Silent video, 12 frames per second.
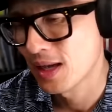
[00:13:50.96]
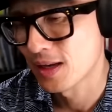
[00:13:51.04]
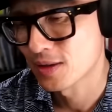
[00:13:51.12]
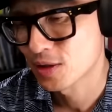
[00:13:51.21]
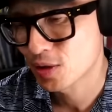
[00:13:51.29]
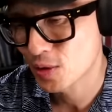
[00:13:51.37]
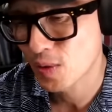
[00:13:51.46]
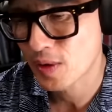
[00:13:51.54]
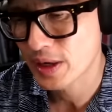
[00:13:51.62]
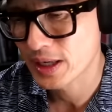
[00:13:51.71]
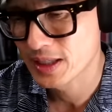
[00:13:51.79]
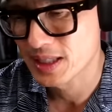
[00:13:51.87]

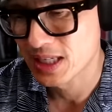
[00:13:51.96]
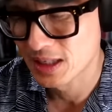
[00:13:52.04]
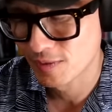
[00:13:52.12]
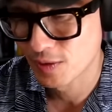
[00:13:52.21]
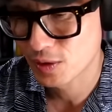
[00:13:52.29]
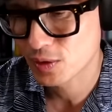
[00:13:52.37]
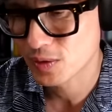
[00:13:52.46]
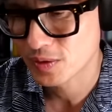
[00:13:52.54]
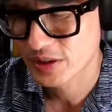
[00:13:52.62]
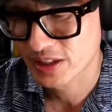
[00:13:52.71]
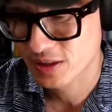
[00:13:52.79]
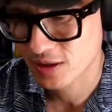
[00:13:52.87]
story is individual,
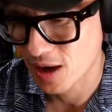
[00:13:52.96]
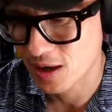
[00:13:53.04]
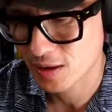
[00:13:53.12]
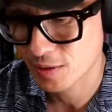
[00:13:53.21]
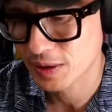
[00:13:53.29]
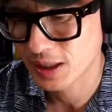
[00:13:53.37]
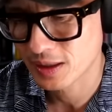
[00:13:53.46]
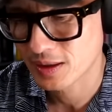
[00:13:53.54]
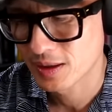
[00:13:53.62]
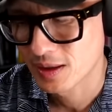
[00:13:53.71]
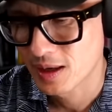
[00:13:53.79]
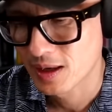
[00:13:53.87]
it's concrete,
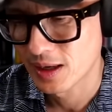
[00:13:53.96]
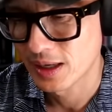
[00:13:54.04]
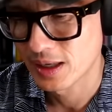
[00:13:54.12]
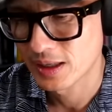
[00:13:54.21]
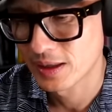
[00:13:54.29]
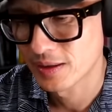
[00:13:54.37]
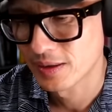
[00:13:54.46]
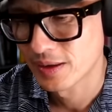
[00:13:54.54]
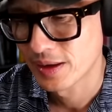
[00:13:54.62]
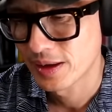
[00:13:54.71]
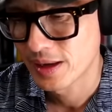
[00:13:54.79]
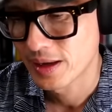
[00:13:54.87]
and
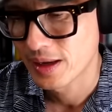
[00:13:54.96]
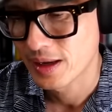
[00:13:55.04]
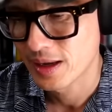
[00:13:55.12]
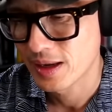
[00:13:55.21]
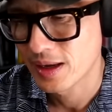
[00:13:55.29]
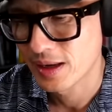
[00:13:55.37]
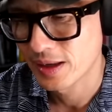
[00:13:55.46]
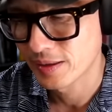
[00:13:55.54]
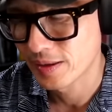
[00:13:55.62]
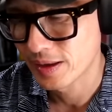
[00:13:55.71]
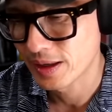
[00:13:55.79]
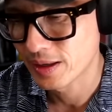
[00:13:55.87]
it,
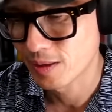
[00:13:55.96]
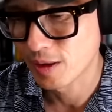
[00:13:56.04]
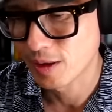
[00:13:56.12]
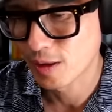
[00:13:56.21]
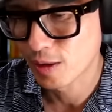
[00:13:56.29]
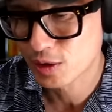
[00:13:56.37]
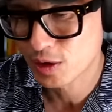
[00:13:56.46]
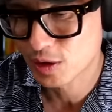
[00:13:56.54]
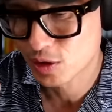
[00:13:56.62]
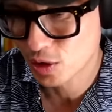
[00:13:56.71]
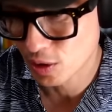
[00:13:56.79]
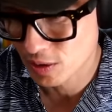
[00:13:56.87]
it, there's a
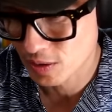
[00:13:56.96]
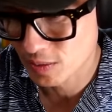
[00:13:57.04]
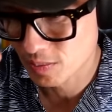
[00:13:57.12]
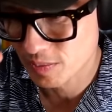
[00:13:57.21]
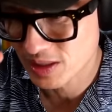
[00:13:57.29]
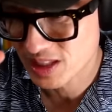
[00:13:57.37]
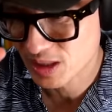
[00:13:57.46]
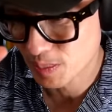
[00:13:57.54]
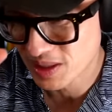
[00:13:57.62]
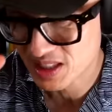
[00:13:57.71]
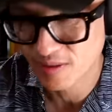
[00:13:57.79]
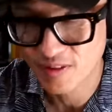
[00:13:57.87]
certain
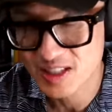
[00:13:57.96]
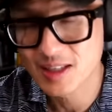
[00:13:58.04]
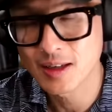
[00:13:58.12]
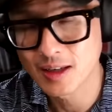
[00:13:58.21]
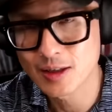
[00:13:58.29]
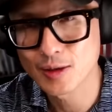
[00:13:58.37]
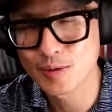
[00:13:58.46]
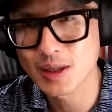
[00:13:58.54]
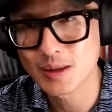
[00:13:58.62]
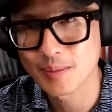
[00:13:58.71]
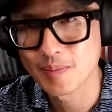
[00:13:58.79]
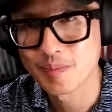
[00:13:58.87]
specificity to it.
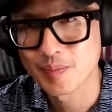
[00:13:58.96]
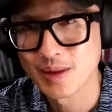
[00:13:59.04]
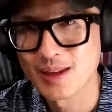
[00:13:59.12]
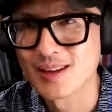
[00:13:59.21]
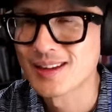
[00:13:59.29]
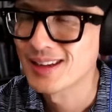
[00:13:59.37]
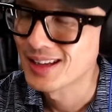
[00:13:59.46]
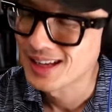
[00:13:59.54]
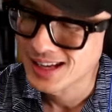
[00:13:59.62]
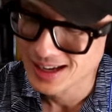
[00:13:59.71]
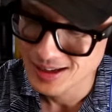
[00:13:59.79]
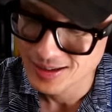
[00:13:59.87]

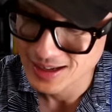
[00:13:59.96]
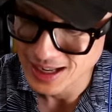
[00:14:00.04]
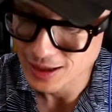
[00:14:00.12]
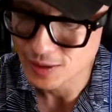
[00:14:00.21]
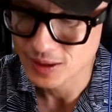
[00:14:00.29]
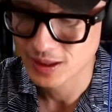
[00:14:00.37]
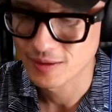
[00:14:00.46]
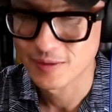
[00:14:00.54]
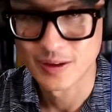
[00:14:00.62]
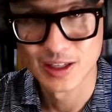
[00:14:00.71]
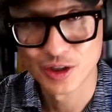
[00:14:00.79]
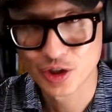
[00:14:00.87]
Narrative
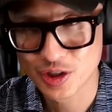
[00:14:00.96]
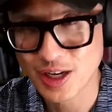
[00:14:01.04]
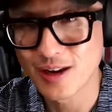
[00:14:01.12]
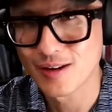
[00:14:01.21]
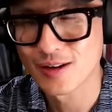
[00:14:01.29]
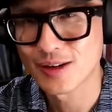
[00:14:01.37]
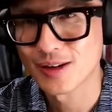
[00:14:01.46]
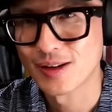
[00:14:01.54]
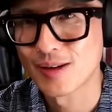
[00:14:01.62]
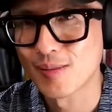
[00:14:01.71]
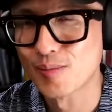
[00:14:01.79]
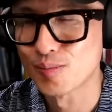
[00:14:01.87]
is shared,
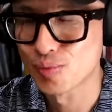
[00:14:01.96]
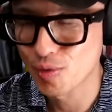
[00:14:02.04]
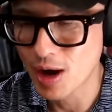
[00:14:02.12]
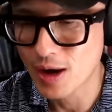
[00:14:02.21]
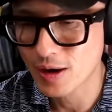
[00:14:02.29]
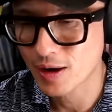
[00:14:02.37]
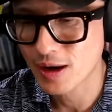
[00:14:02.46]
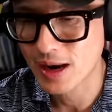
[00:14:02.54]
broader, and